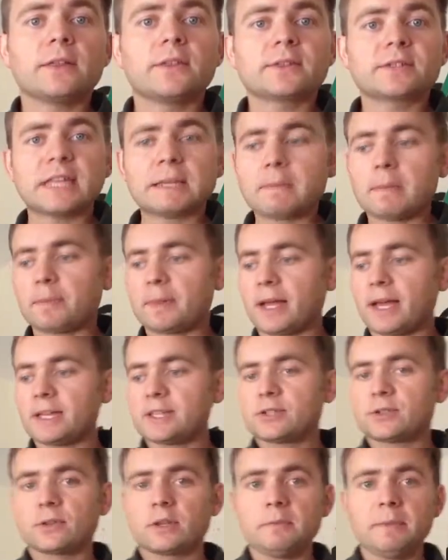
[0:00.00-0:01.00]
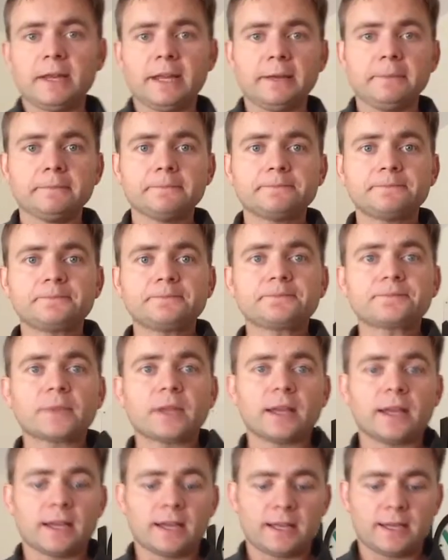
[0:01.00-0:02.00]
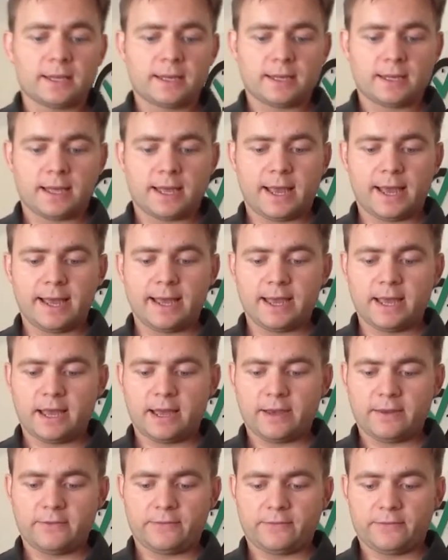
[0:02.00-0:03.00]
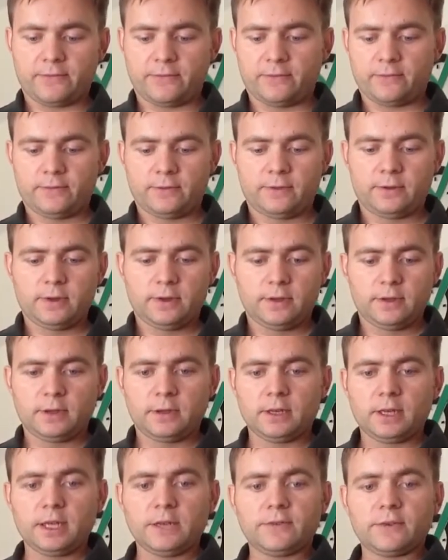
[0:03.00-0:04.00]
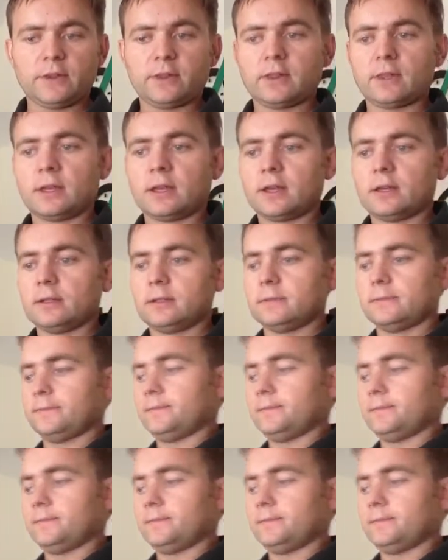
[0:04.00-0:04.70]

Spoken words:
The same applies to the Mini. I have even the